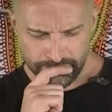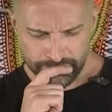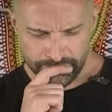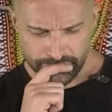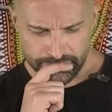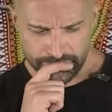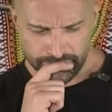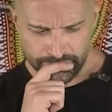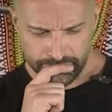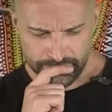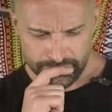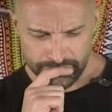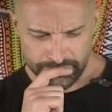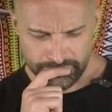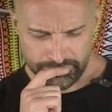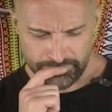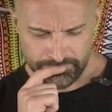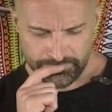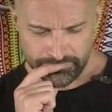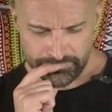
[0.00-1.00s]

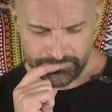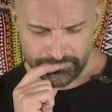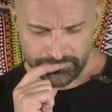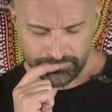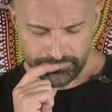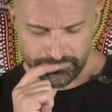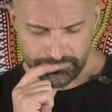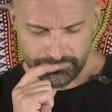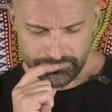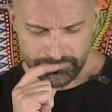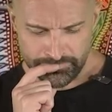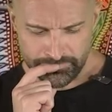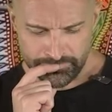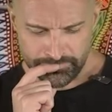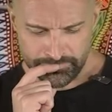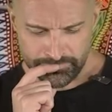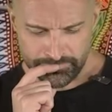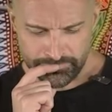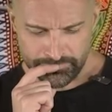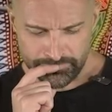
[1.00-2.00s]

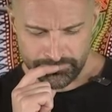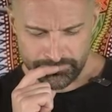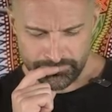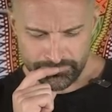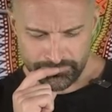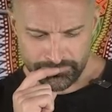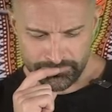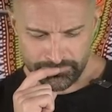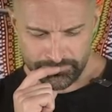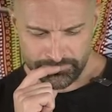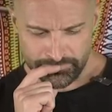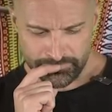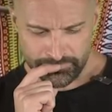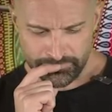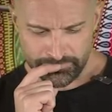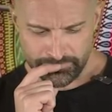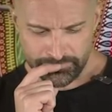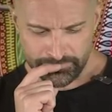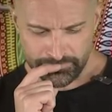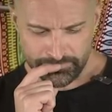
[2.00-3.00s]

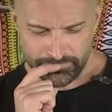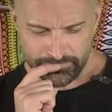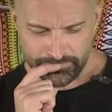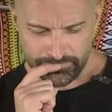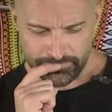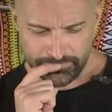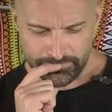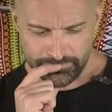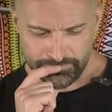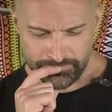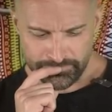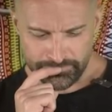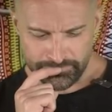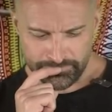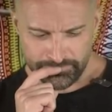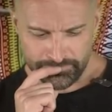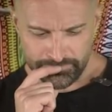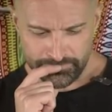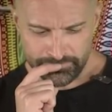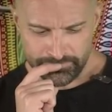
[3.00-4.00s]

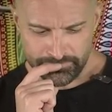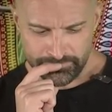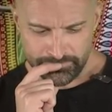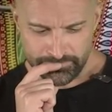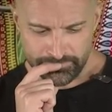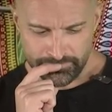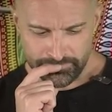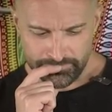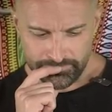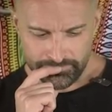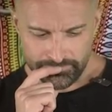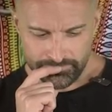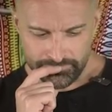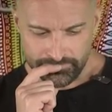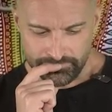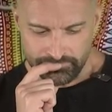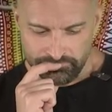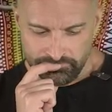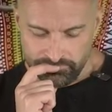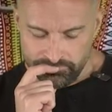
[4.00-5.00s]

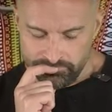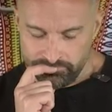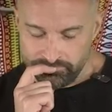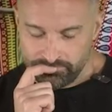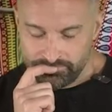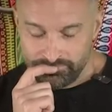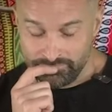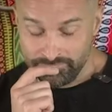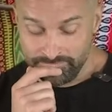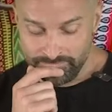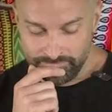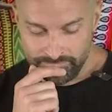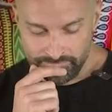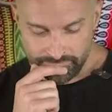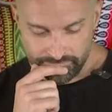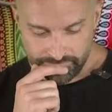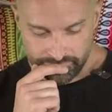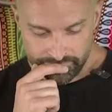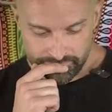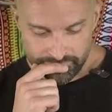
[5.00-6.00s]

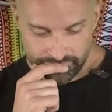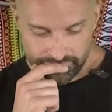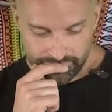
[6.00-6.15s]
This person isn't speaking.